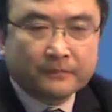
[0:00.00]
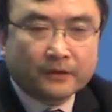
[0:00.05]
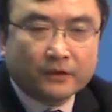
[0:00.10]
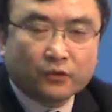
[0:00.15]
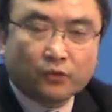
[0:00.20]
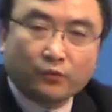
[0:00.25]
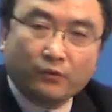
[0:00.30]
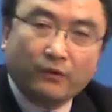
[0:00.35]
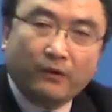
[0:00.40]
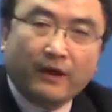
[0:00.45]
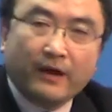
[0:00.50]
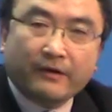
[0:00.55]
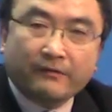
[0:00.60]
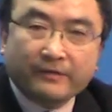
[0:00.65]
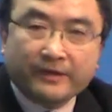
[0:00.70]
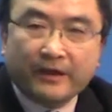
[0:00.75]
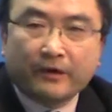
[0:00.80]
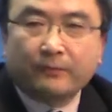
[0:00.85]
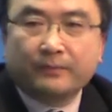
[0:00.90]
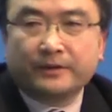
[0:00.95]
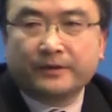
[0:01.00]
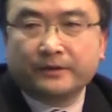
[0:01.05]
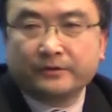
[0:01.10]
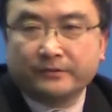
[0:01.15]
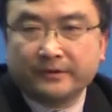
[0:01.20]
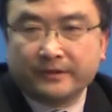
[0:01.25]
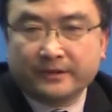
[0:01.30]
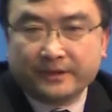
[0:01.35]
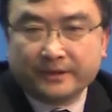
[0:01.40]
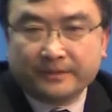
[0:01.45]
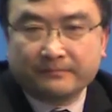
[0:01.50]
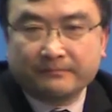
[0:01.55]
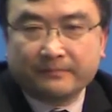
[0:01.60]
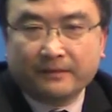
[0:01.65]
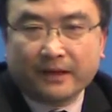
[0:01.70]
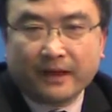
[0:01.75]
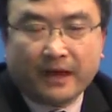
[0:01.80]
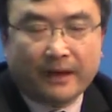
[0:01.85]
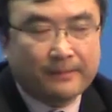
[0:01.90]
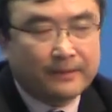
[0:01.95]
do you have the opportunity?
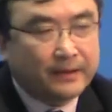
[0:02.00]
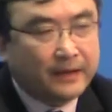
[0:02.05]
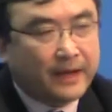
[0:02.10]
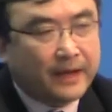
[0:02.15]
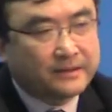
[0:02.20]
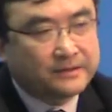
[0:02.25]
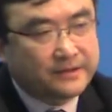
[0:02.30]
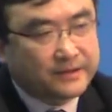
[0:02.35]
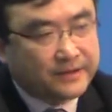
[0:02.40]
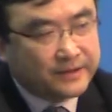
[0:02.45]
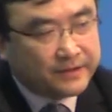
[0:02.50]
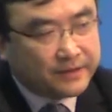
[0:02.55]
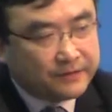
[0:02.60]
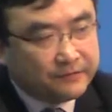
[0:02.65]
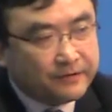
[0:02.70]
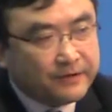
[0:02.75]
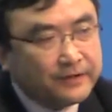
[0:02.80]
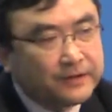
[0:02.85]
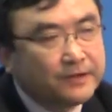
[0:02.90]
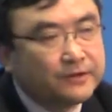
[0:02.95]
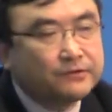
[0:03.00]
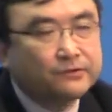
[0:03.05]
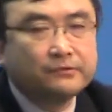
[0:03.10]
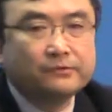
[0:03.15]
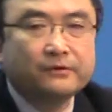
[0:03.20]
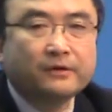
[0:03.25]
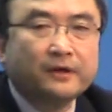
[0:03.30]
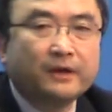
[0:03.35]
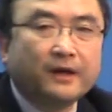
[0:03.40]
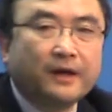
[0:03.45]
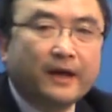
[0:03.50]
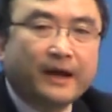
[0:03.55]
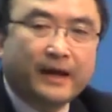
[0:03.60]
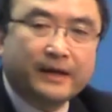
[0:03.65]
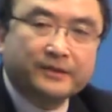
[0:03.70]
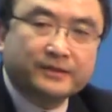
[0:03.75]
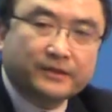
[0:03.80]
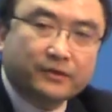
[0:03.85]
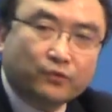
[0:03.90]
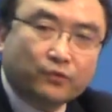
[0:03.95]
I mean, as an individual,
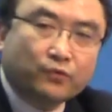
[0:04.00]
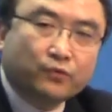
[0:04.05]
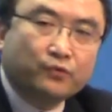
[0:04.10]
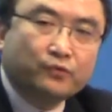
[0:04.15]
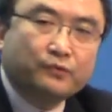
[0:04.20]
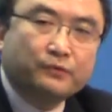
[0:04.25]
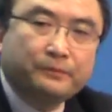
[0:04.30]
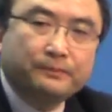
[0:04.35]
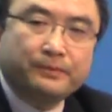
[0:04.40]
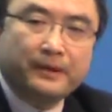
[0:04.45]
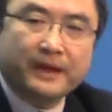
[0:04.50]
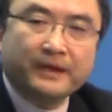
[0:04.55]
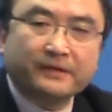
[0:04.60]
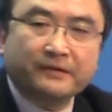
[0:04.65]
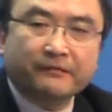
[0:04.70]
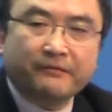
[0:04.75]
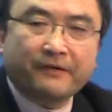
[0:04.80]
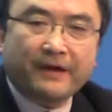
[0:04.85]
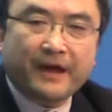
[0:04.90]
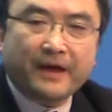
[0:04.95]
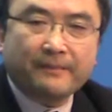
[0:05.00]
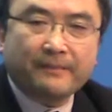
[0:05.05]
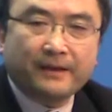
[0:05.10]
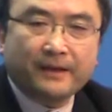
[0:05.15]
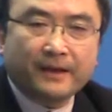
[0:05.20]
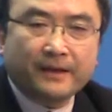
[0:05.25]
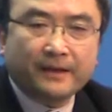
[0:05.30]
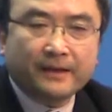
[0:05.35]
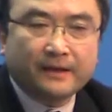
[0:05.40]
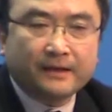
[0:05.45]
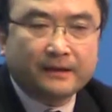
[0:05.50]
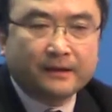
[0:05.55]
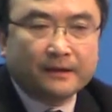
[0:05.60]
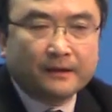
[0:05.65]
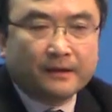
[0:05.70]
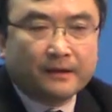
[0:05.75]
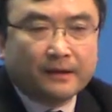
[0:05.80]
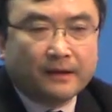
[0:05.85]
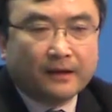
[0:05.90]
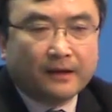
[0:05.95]
as a group, as a family,
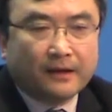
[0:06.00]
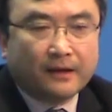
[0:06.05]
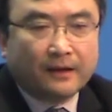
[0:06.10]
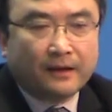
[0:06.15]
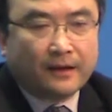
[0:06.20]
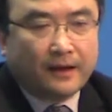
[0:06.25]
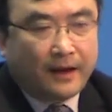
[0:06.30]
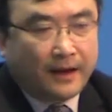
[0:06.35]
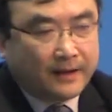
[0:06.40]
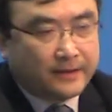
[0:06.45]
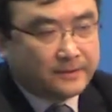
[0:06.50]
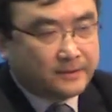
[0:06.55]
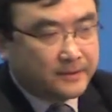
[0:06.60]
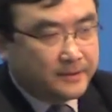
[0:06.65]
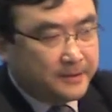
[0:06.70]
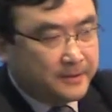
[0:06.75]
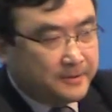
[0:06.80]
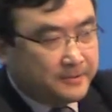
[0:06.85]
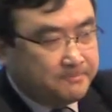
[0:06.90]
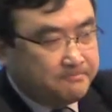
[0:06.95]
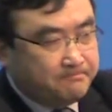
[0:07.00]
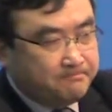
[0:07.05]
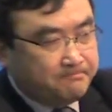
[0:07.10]
as a